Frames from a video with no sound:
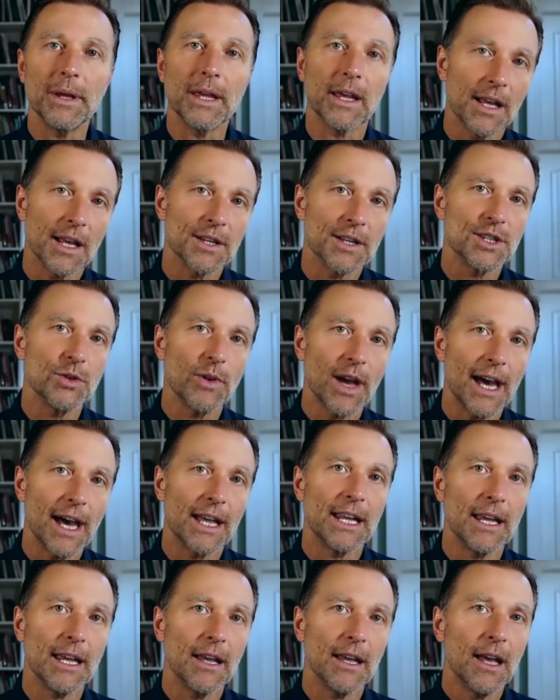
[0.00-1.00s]
because you
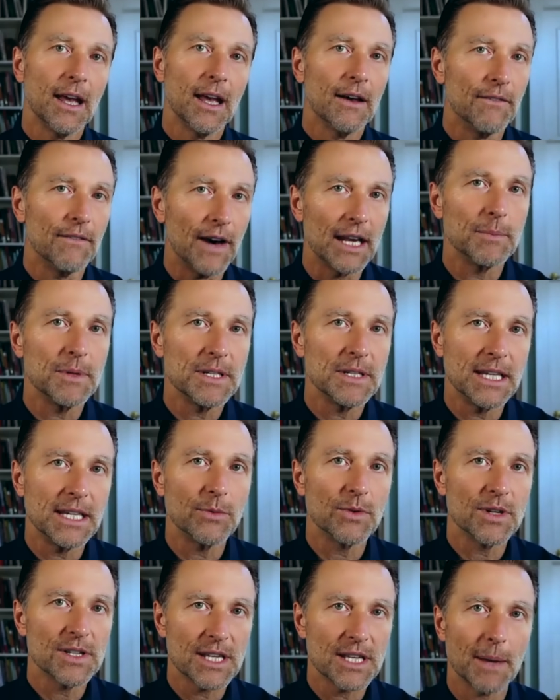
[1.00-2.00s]
had a vitamin D
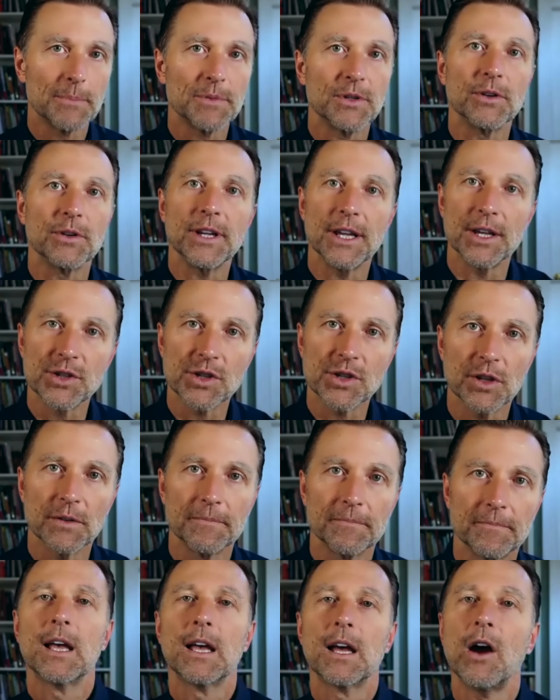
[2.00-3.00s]
receptor issue.
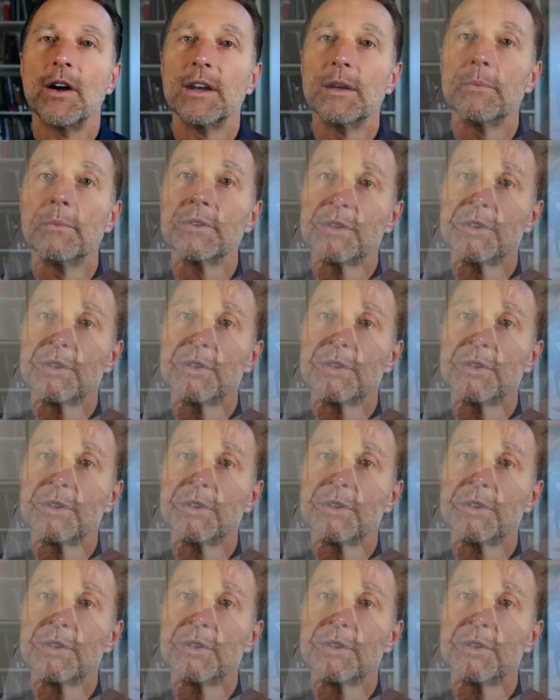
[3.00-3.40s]
All right, number